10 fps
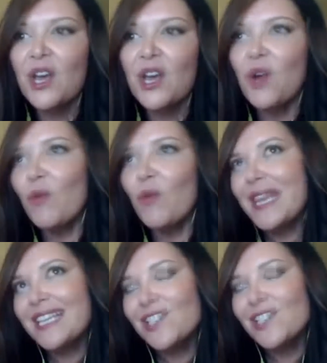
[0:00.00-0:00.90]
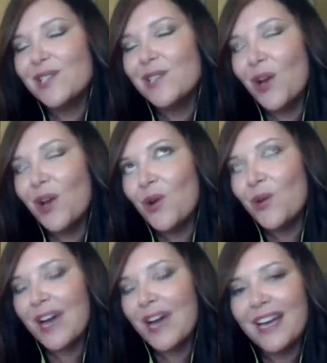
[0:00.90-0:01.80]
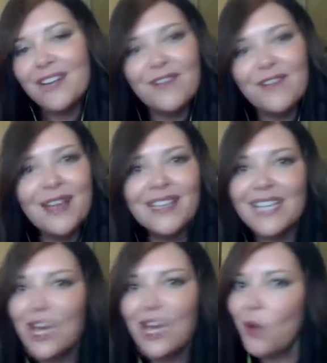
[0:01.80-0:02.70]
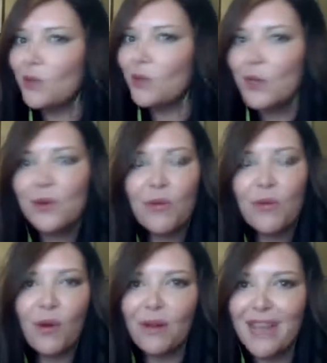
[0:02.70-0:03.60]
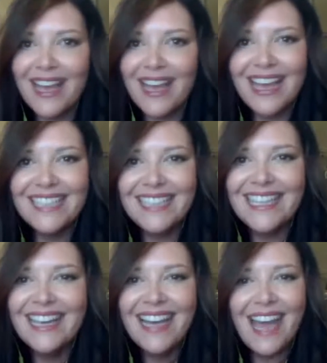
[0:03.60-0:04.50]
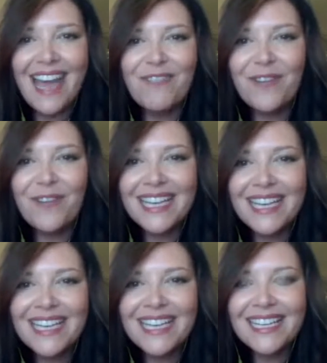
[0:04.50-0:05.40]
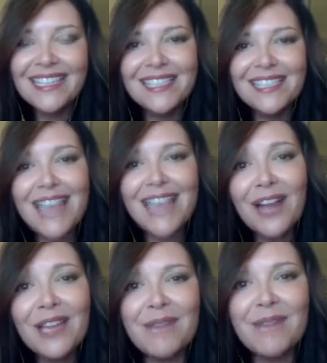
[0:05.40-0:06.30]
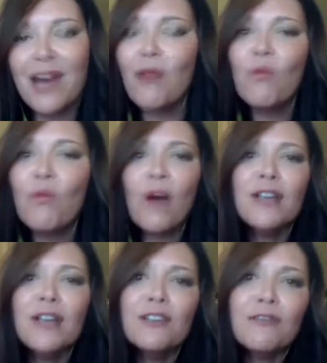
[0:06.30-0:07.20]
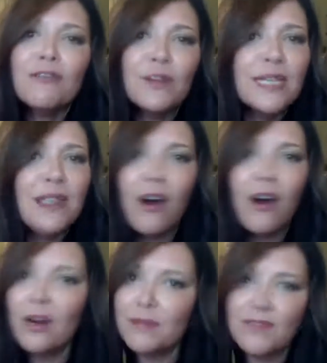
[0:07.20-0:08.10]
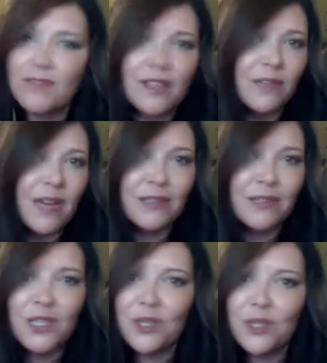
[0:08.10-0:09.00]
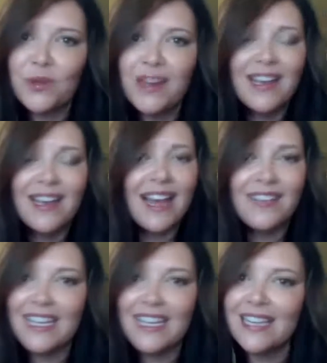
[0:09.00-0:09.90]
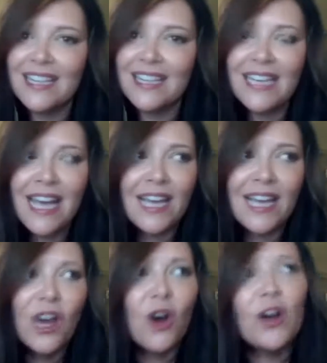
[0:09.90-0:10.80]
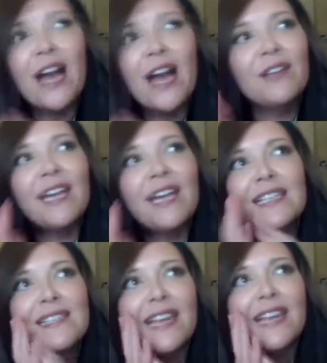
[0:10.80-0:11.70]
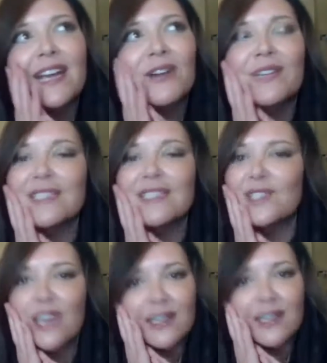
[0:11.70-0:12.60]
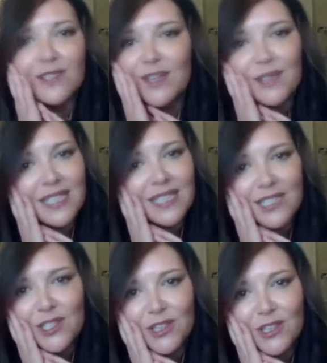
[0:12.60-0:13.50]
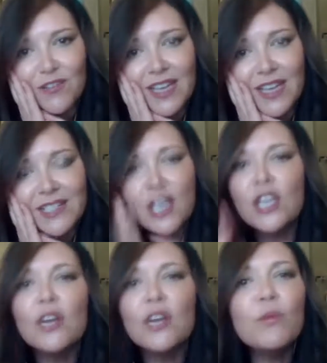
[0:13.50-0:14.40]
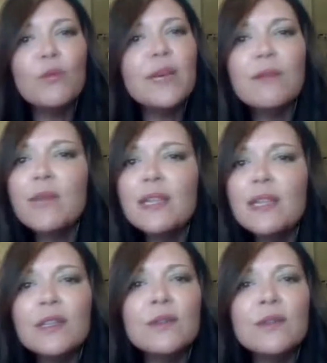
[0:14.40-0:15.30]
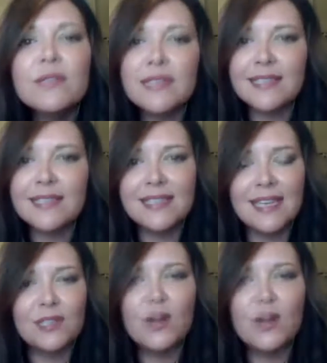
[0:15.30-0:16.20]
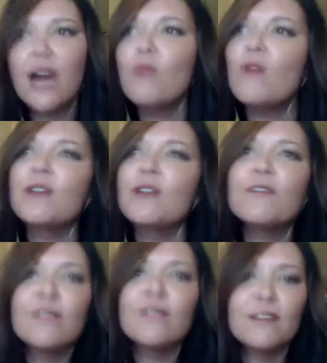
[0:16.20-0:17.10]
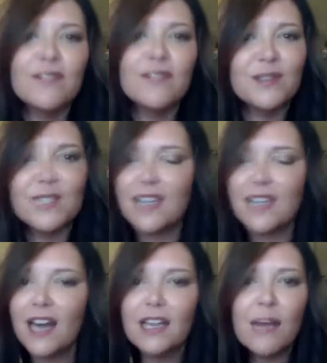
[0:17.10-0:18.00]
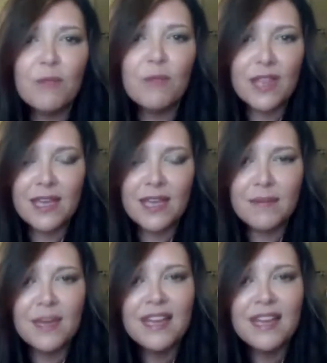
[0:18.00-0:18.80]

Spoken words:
We can just go kind of, lukewarm and forget to tell him how wonderful his arms feel around you at the end of the day, or how nice the hair on his chest feels against your face. You know, we lose these things, or how wonderful it feels to cuddle up with him.